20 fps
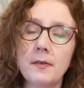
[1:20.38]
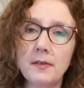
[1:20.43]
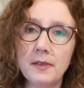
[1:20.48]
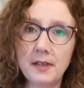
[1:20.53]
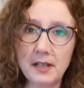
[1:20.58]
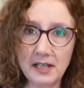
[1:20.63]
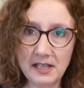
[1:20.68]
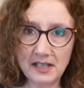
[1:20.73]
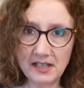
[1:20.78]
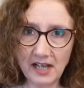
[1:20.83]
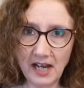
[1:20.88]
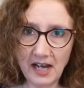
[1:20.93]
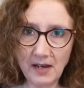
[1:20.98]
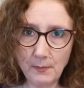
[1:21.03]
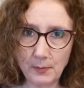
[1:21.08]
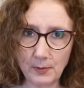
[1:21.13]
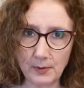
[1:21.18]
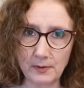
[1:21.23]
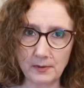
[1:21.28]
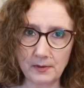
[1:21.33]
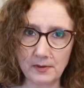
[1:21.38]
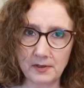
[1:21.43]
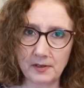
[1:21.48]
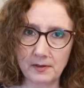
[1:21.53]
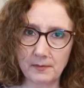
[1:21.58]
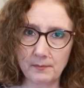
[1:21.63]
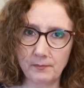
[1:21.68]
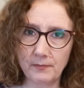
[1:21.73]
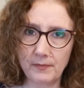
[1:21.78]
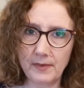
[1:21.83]
The
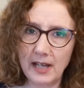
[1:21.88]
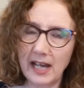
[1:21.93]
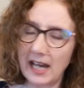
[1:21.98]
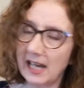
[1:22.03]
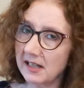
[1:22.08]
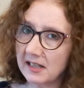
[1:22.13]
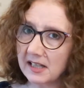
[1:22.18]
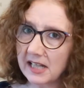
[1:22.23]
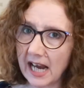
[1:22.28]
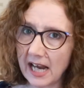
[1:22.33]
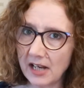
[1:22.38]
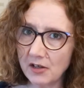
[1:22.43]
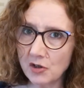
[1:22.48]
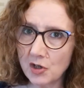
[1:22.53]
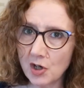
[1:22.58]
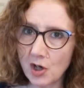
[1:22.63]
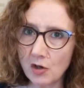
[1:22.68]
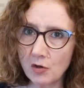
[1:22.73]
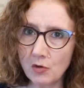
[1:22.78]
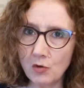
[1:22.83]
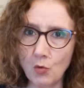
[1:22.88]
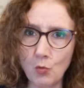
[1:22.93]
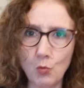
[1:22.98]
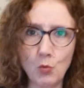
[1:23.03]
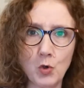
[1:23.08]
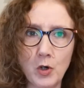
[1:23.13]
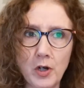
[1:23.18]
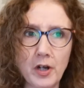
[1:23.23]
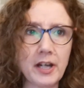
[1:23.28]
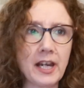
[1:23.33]
disciples, intent on
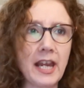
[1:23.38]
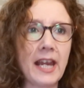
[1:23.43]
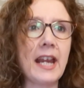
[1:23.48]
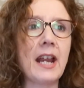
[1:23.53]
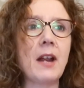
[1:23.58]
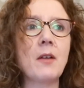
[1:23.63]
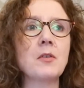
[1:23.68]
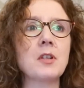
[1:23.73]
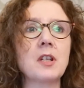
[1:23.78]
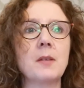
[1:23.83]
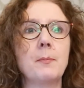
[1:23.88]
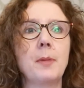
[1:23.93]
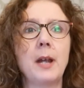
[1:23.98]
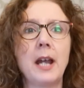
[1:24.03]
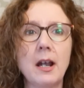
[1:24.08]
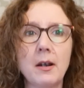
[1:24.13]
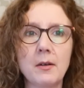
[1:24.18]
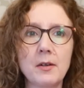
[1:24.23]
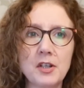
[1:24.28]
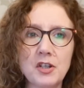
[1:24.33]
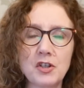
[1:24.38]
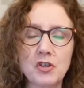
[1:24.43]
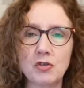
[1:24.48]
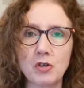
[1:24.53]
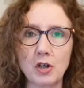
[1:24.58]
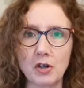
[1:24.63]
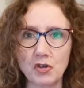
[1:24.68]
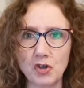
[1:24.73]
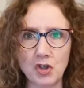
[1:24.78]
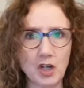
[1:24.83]
working out a power
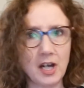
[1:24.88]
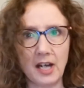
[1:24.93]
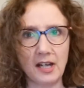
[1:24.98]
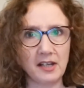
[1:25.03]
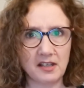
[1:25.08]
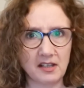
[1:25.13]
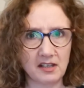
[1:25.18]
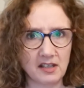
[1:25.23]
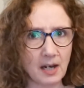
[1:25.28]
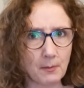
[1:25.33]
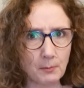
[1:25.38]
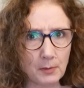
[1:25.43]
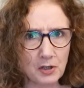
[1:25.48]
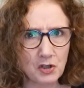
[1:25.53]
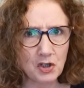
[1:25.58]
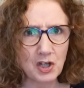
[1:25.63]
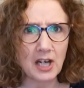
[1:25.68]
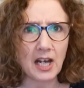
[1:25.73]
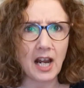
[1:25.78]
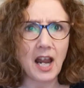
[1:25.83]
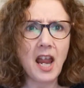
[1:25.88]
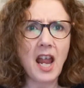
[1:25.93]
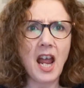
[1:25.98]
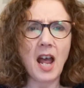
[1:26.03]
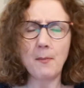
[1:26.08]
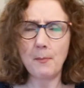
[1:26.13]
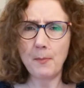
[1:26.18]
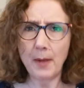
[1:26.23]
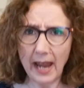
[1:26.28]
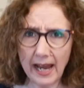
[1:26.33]
structure, establishing
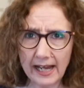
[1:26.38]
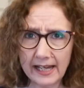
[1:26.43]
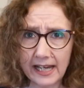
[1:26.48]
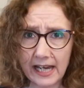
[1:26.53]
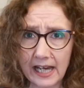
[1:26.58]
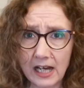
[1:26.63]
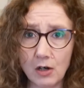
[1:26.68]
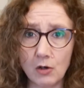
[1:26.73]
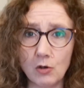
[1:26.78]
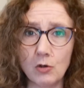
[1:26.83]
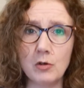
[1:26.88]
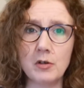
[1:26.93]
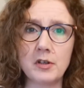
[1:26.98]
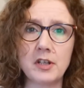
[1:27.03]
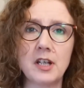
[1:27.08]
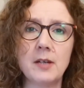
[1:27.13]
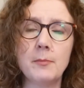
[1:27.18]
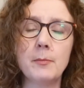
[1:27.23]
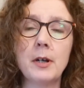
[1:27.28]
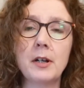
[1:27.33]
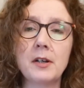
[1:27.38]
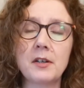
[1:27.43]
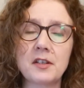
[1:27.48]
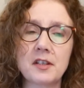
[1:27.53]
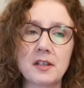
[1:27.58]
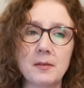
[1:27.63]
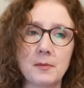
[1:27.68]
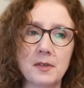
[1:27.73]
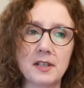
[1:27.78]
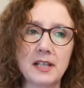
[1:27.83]
a pecking order
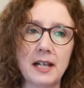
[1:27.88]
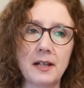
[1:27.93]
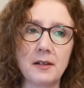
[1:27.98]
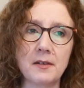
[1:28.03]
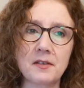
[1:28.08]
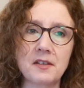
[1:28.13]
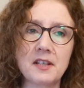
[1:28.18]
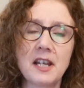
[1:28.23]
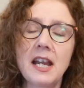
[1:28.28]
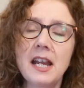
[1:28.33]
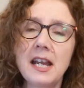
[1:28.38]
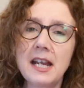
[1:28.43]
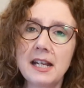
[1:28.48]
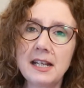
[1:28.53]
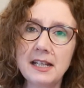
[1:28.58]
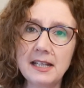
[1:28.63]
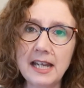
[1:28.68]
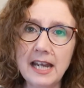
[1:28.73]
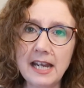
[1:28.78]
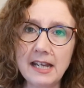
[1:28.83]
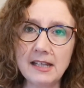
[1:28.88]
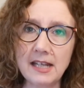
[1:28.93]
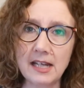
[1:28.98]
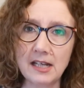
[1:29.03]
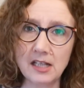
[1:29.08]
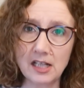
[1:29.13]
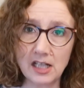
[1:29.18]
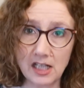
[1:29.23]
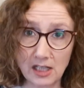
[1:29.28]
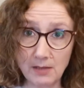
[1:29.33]
amongst themselves,
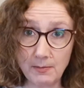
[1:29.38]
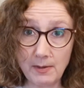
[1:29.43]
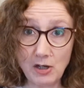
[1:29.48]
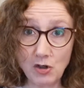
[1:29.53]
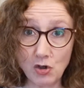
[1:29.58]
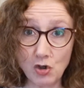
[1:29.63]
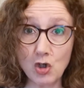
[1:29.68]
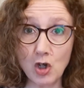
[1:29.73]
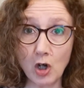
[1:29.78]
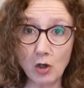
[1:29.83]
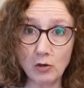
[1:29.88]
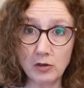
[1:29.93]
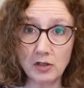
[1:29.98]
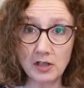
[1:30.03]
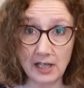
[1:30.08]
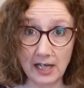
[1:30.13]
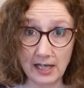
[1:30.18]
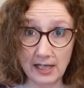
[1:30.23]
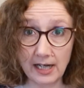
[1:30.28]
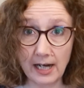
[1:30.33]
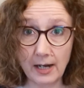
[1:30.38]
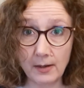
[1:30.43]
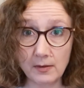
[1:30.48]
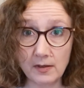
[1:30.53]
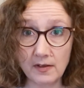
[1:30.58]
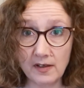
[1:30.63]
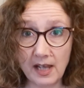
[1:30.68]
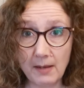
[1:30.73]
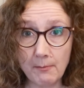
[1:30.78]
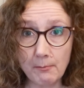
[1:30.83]
needed to be jolted out
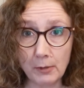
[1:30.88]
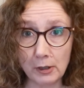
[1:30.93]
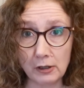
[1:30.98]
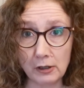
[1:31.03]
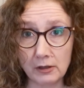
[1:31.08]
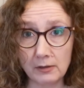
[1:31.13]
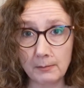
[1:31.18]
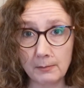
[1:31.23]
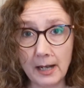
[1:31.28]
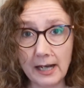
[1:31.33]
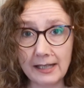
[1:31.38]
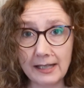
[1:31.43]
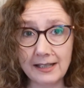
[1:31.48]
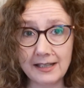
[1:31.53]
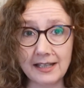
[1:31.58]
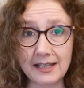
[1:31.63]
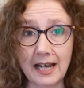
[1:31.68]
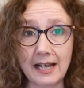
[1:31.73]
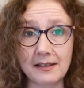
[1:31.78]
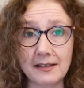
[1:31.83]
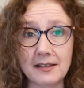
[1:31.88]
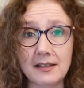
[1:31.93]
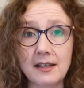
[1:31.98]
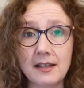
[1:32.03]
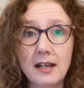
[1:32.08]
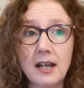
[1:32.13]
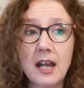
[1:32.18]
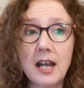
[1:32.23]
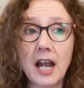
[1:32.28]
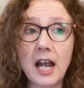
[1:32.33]
of their muddled mindsets,
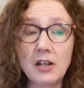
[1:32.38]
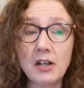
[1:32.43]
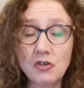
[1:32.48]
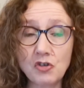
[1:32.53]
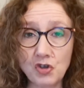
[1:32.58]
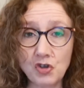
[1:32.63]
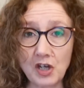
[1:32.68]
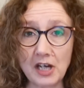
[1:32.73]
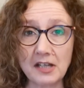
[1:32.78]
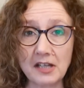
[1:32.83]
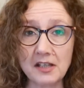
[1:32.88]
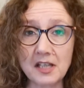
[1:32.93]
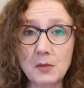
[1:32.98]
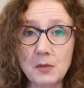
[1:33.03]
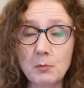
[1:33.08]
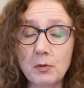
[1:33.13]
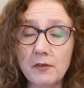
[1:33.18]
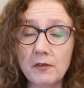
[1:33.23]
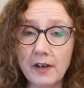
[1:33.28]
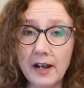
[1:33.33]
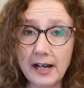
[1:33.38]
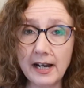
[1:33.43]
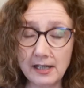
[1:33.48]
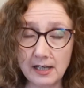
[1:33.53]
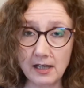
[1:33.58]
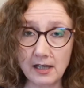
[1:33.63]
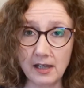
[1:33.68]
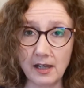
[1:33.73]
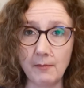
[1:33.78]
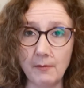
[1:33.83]
and Jesus
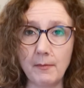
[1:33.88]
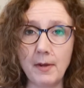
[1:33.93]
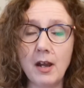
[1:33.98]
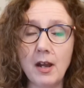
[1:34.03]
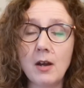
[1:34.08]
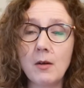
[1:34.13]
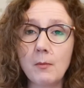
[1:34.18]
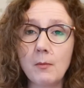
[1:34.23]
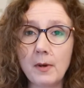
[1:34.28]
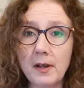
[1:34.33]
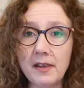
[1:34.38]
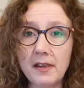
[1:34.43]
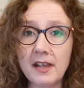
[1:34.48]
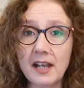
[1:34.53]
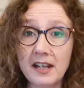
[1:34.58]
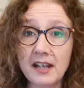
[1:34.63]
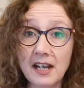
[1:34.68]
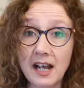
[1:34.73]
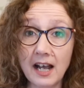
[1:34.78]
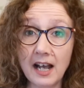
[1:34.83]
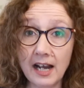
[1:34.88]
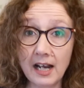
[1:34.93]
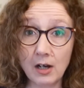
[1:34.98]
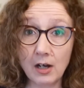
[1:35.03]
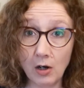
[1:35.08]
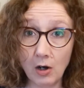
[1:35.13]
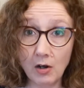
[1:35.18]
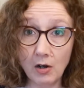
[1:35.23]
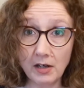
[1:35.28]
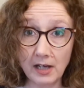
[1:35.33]
provided them with an
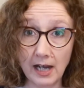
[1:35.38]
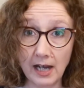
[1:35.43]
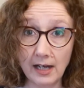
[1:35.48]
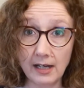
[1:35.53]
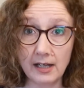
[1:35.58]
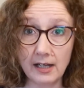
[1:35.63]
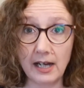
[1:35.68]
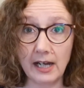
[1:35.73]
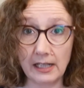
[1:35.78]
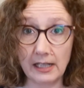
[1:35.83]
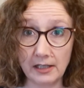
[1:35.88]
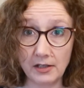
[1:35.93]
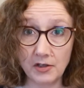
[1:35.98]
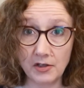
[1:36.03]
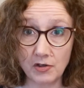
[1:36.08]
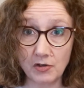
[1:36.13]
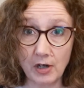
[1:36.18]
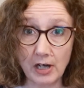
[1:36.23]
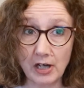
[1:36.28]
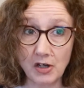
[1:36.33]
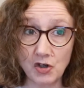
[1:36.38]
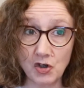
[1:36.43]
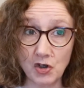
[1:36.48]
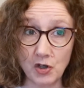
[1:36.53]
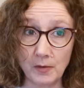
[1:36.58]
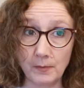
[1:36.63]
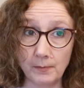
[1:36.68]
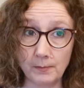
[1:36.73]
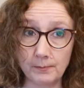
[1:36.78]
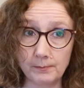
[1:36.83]
iconic
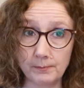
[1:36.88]
illustration.